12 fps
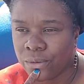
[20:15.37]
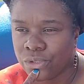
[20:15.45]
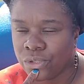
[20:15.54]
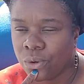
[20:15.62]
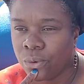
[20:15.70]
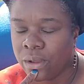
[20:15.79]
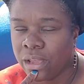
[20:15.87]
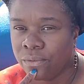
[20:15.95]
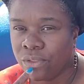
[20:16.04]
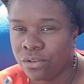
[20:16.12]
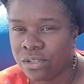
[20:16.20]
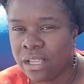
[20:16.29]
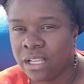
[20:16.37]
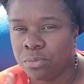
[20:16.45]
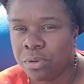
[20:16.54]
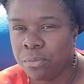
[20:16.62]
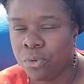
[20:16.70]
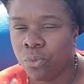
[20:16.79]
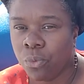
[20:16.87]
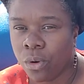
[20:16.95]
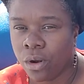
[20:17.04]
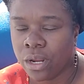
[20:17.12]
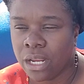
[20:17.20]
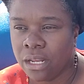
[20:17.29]
So if there's less people
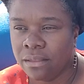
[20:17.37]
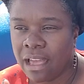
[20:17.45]
working,